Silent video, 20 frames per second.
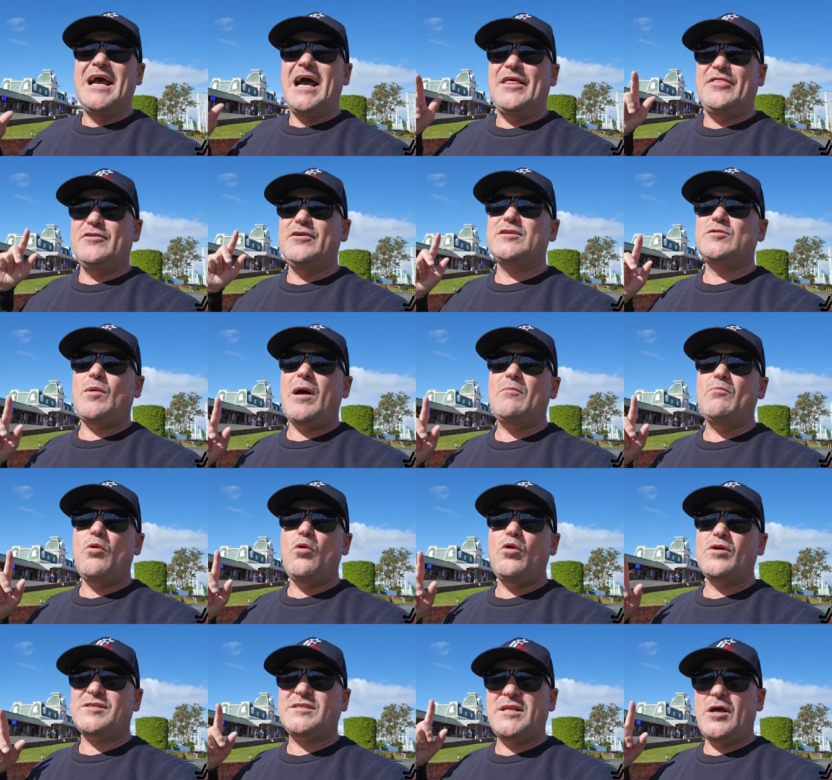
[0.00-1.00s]
There is one
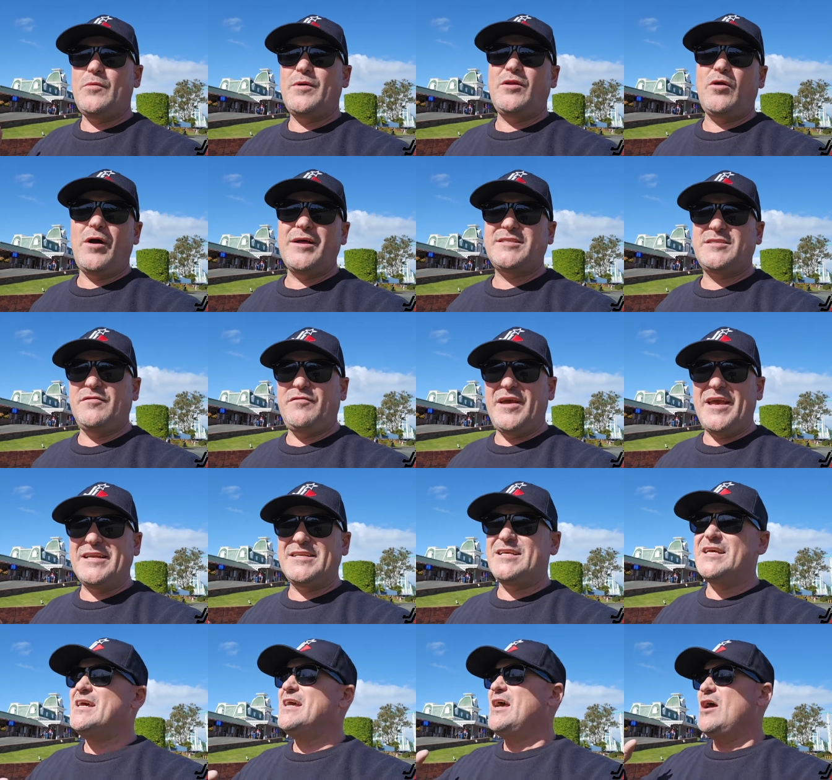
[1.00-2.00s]
more Snowy Nights
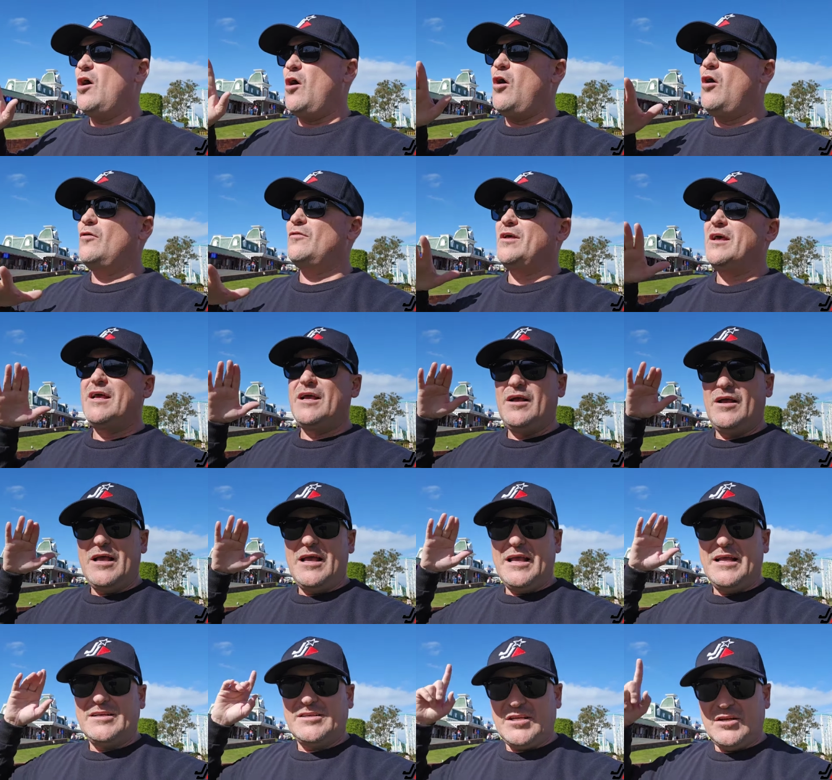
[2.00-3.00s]
event on
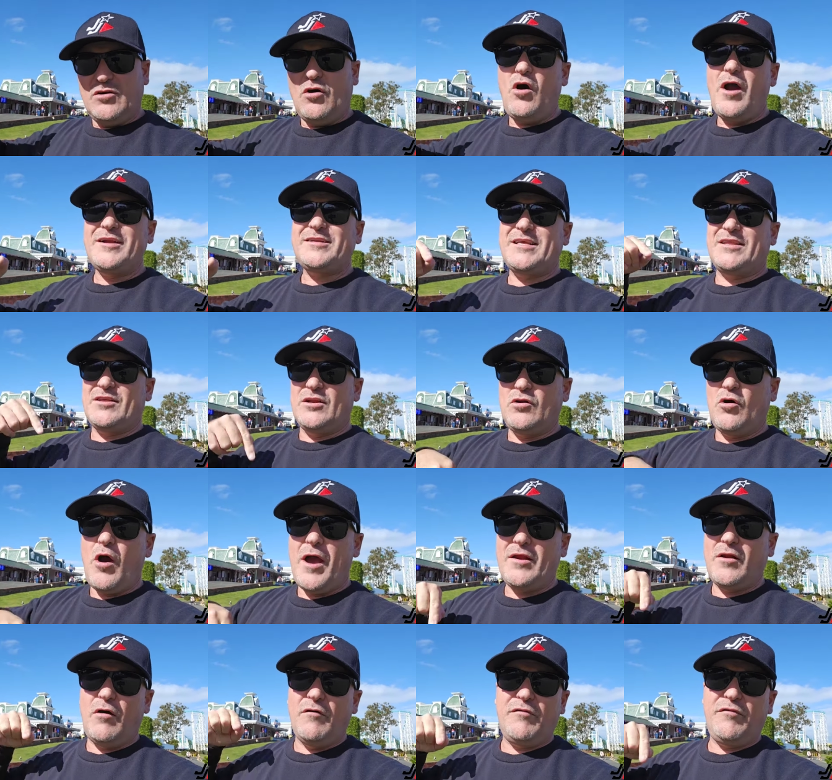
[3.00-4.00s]
tonight, the
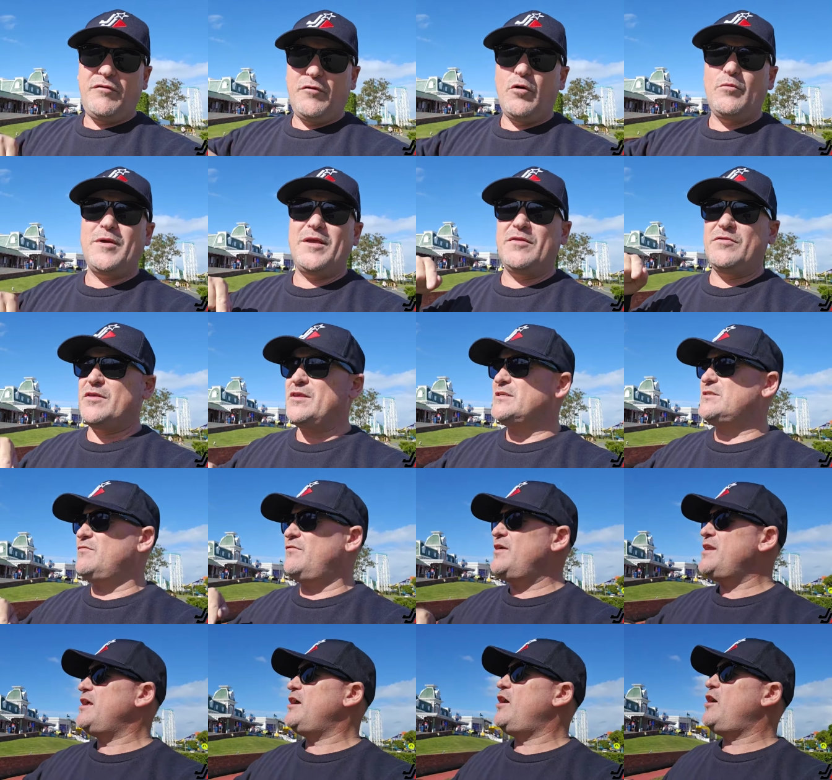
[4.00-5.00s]
night of filming this
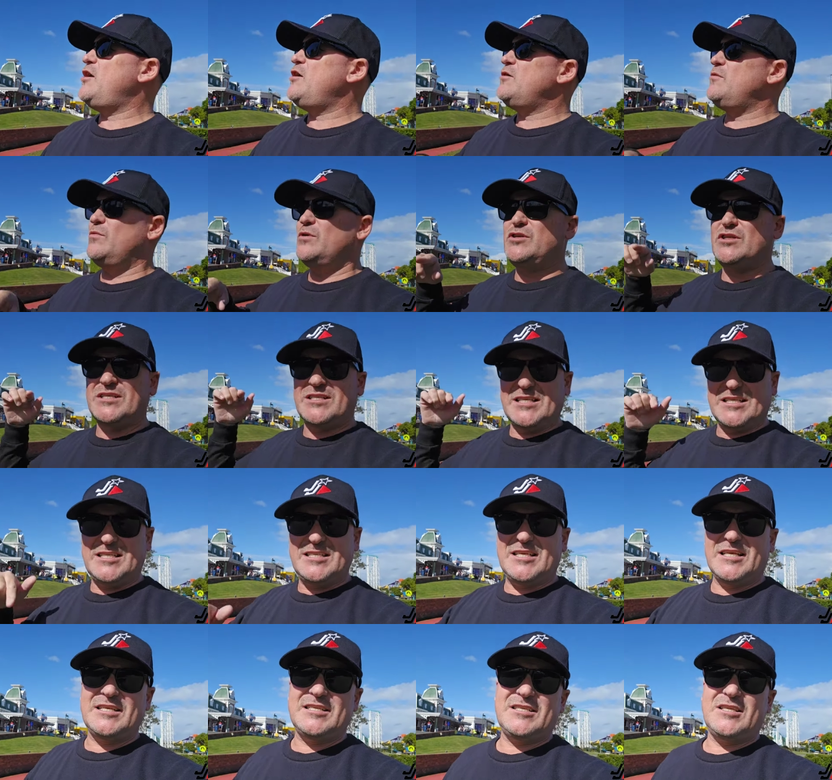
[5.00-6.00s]
video, which is the
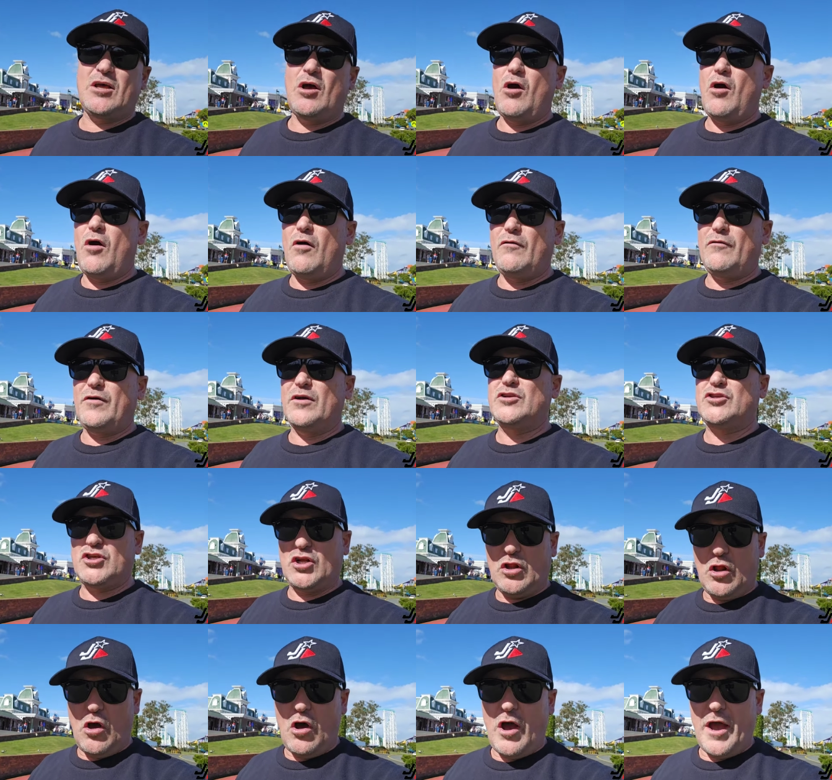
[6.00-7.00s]
6th of
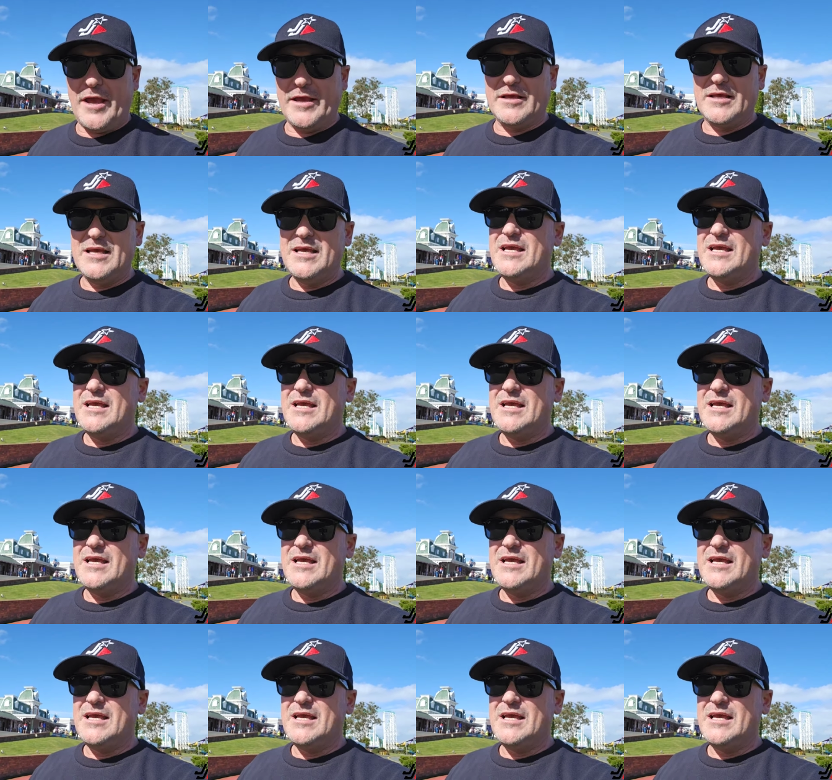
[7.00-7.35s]
July.